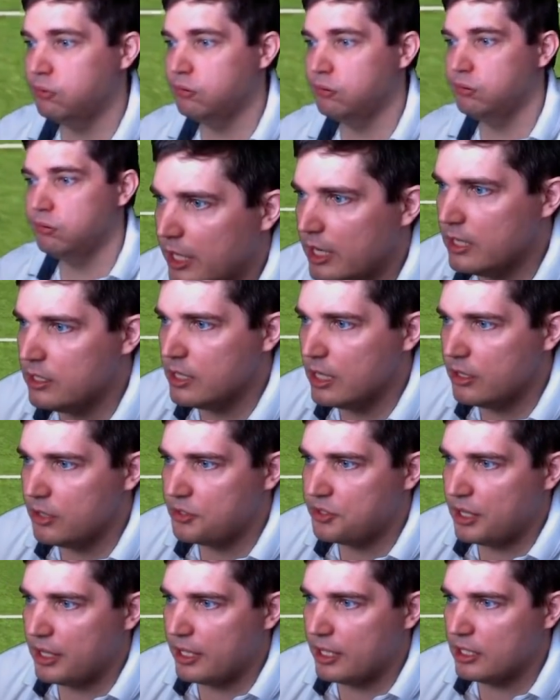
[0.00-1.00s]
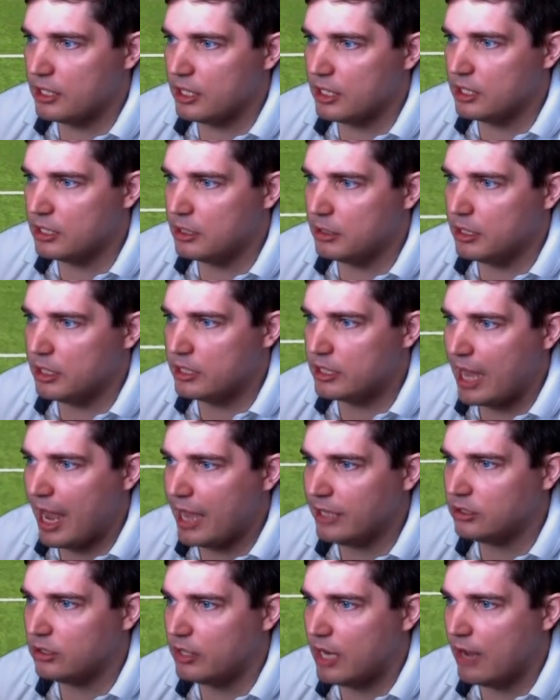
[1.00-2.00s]
It is interesting, these
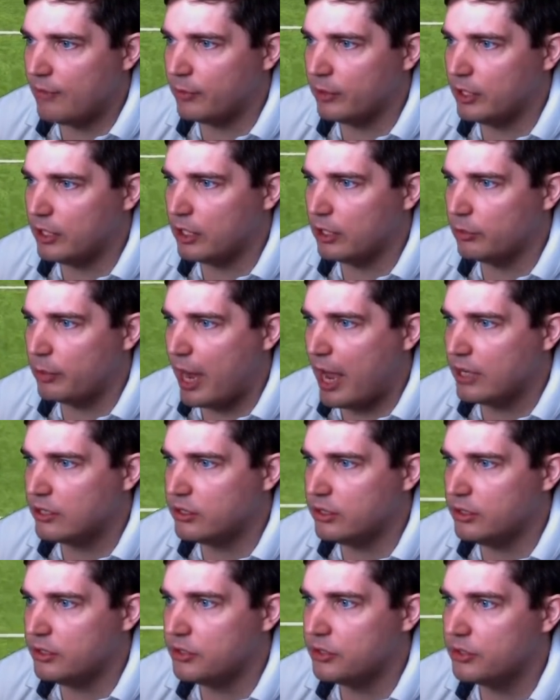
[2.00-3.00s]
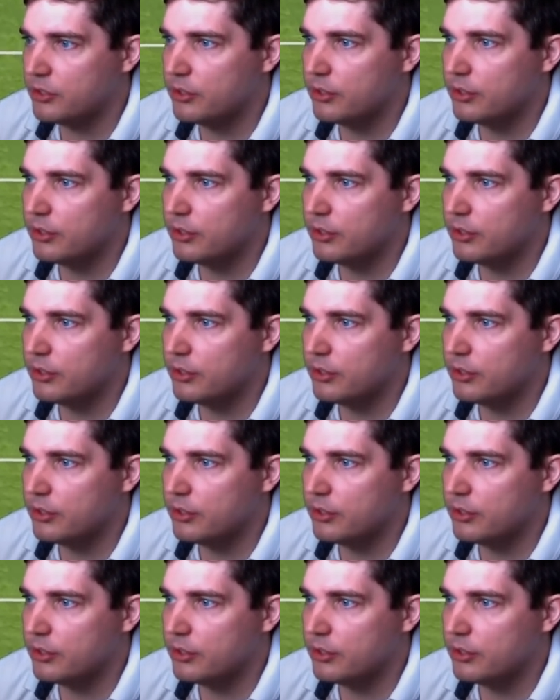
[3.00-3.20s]
guys don't have really good rosters.